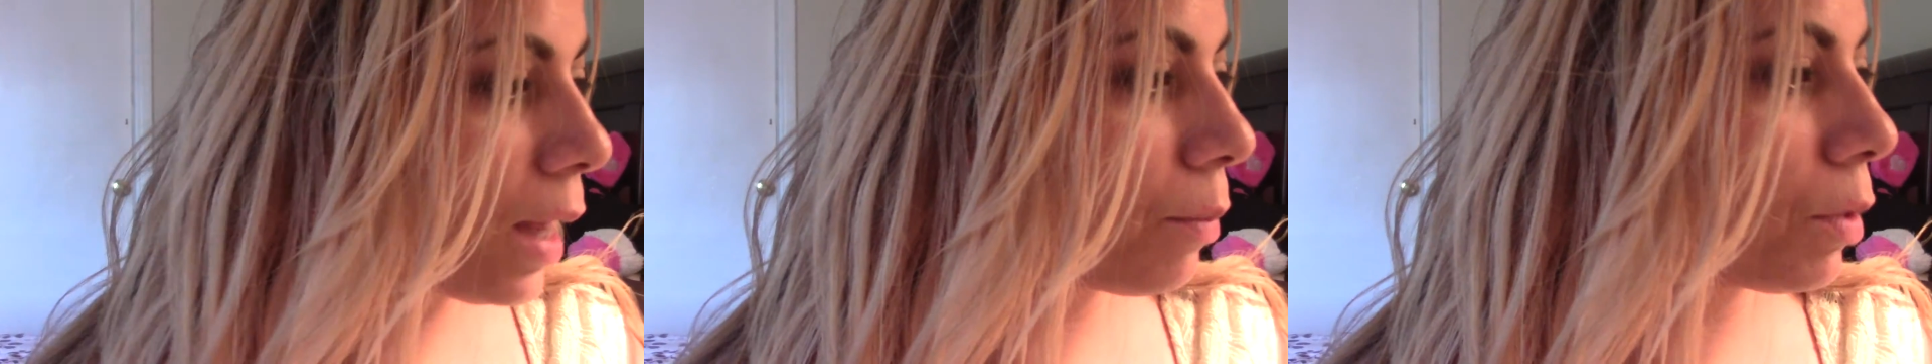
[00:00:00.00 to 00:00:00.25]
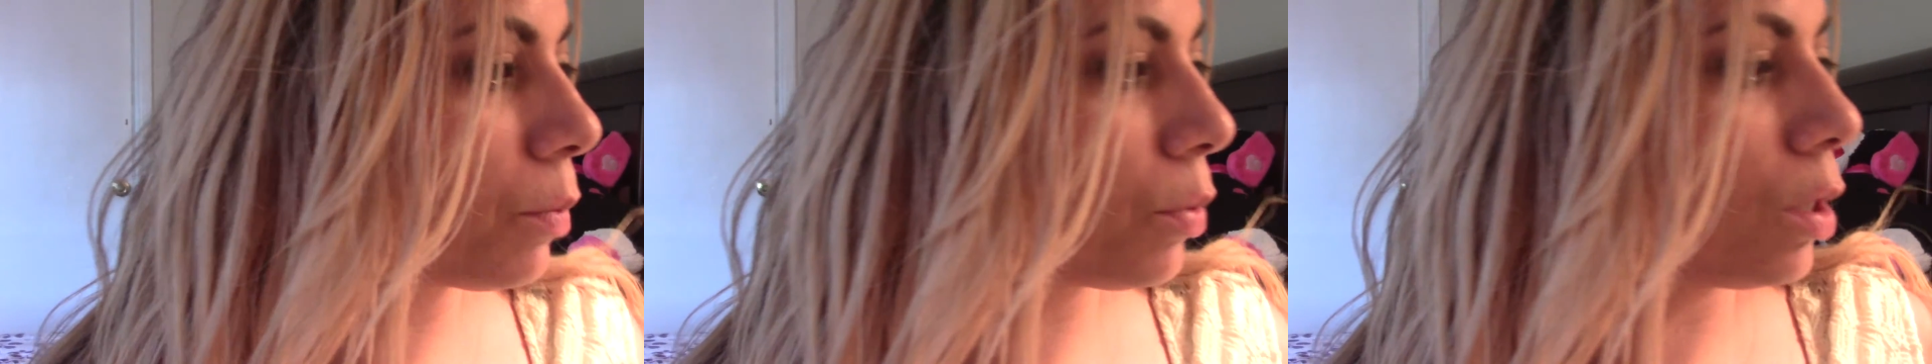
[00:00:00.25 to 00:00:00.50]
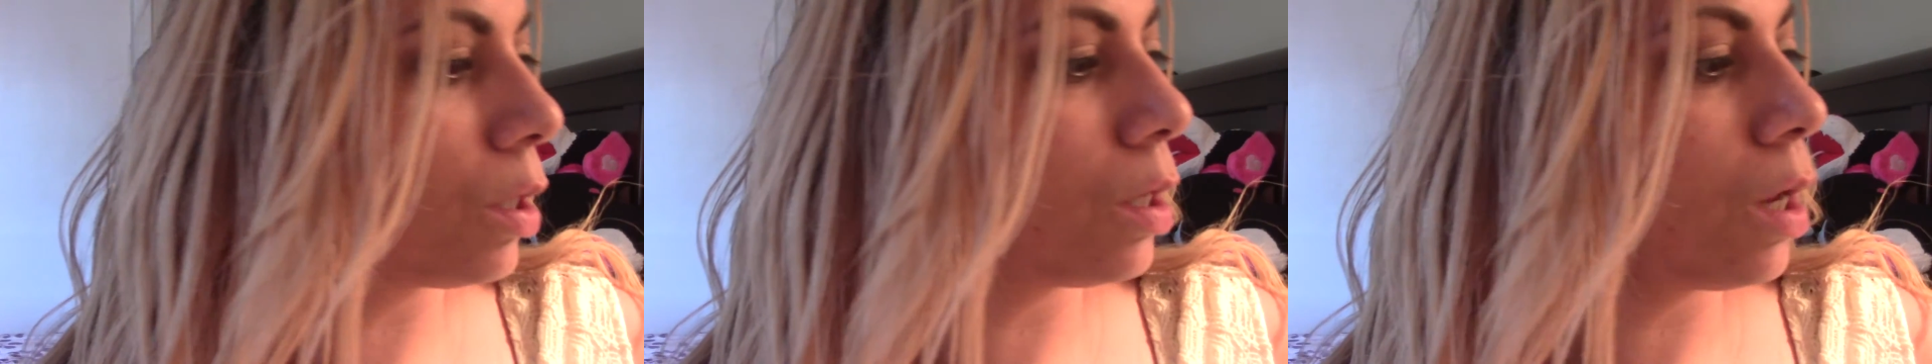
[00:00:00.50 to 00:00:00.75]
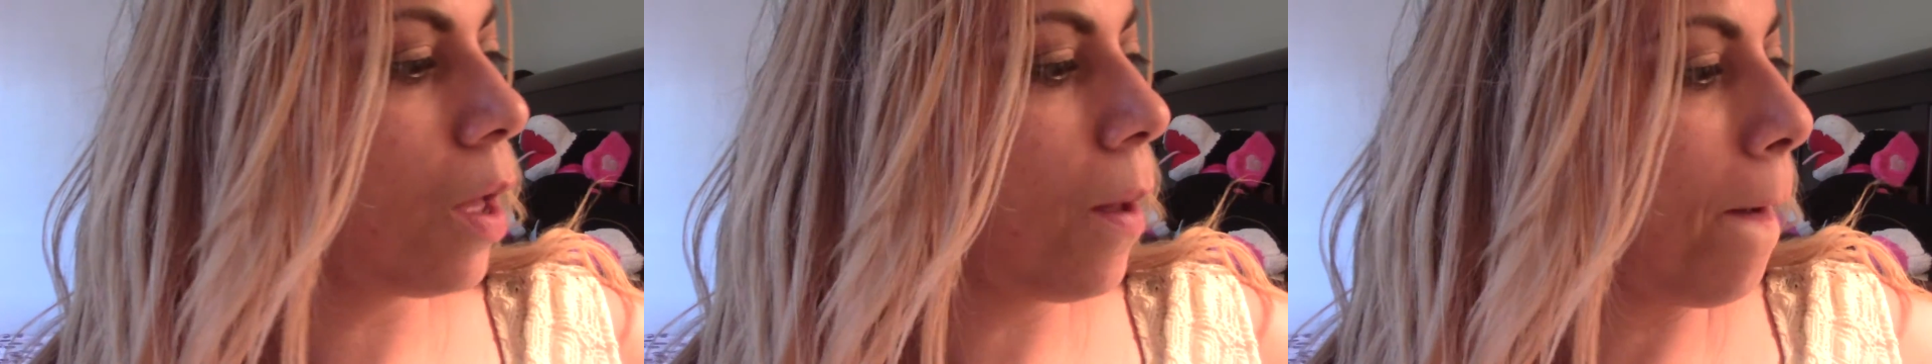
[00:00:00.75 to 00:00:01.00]
I'm going to put
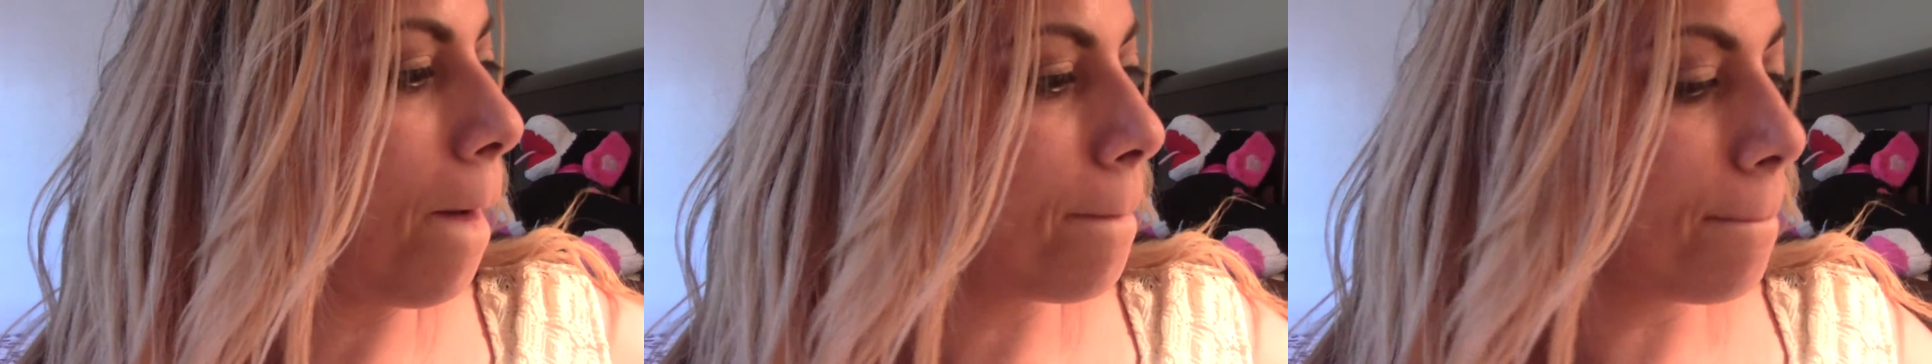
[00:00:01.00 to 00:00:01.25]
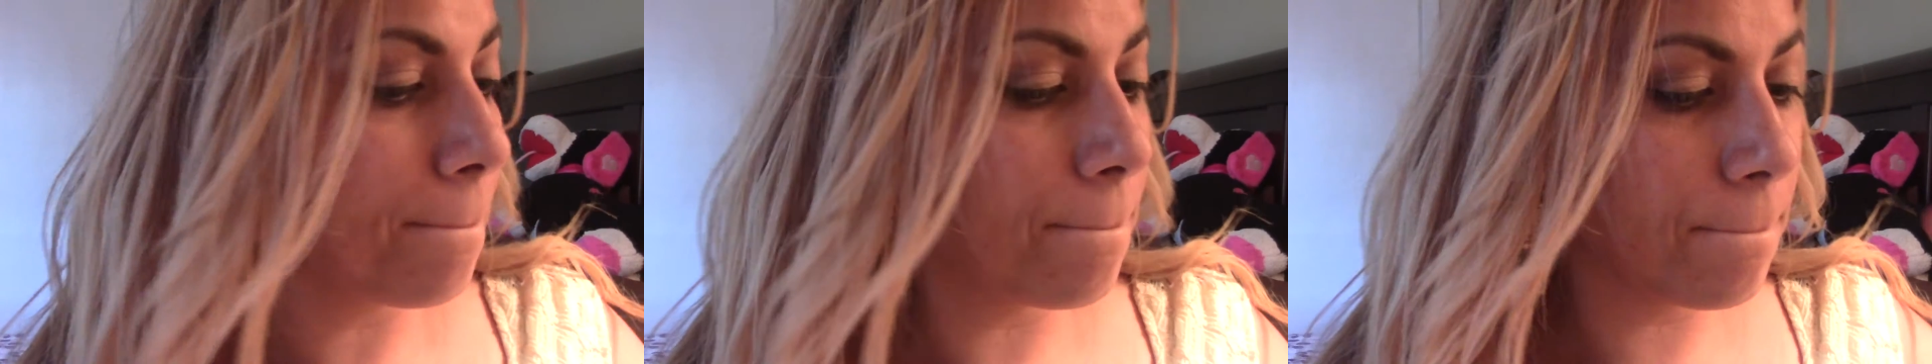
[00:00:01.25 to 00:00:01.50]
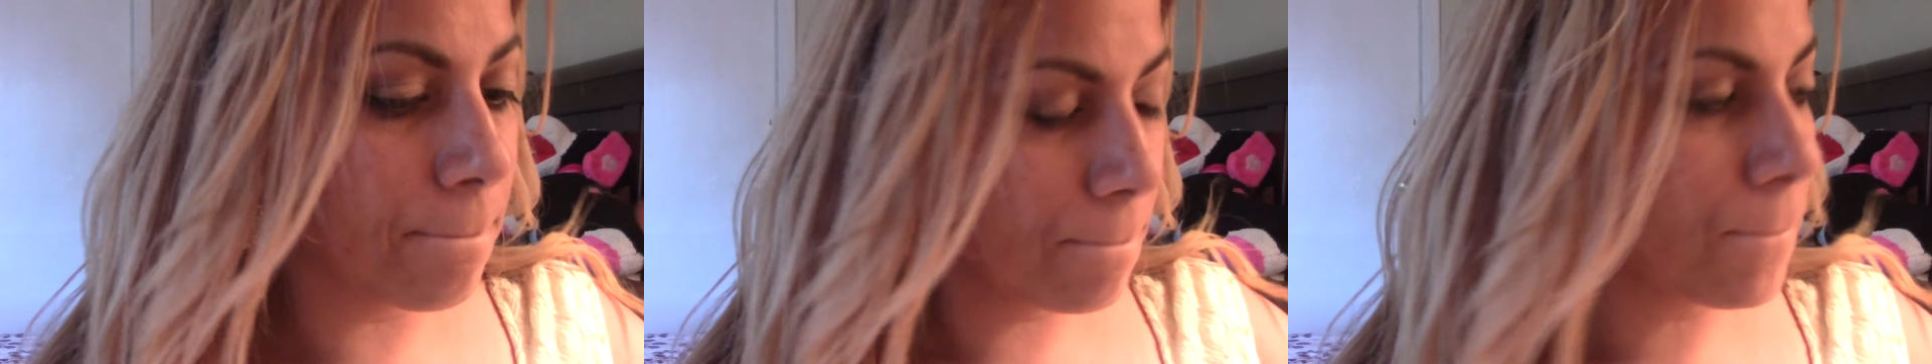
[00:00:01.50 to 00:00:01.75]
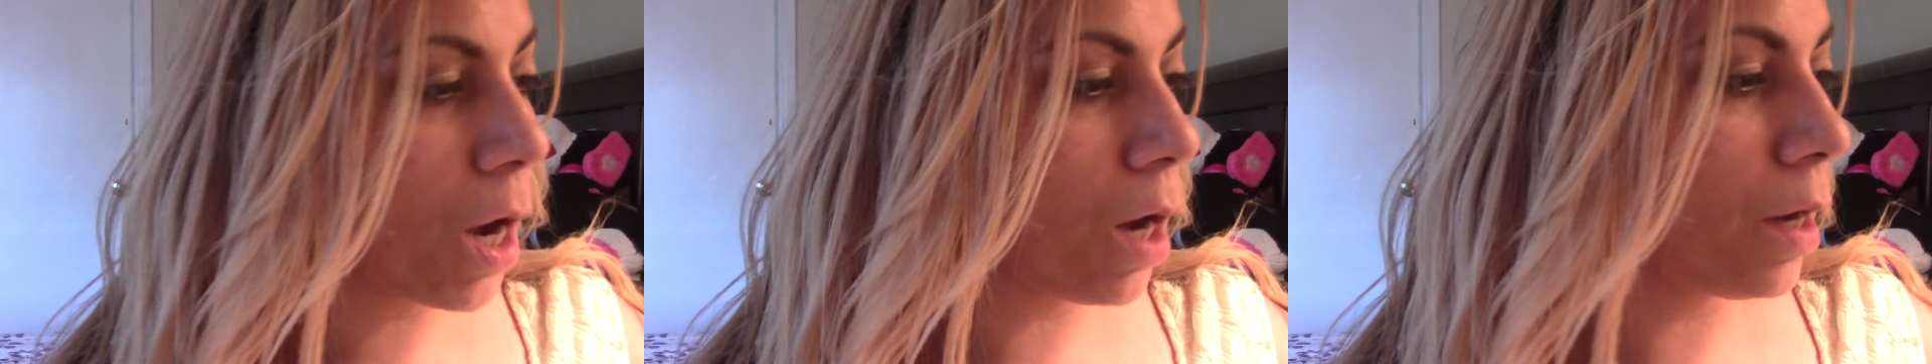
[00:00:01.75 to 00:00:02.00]

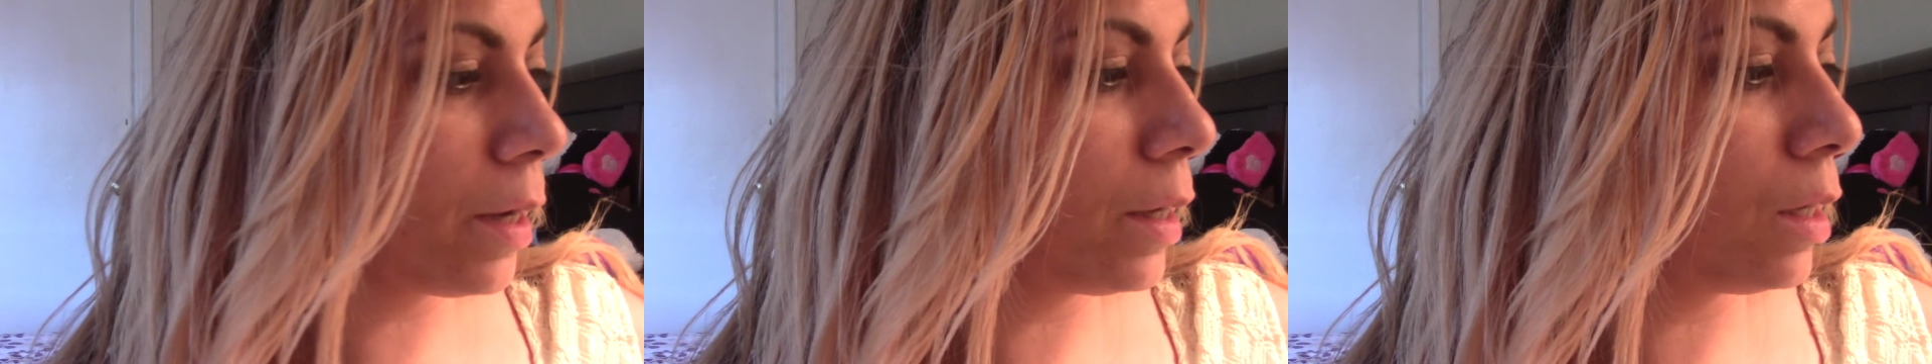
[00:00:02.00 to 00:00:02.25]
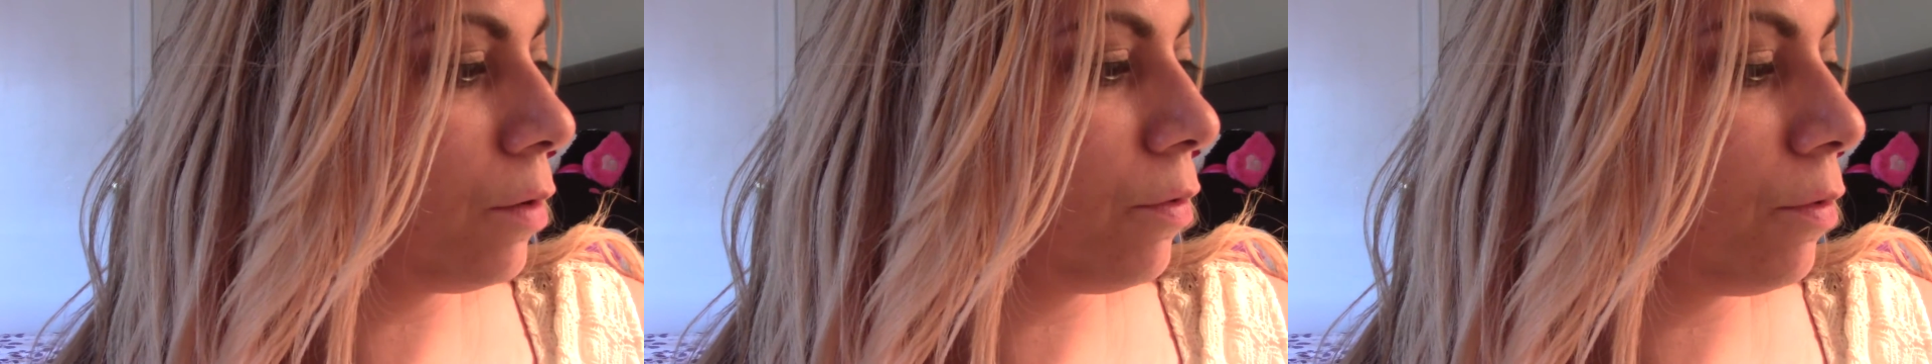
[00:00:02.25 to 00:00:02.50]
my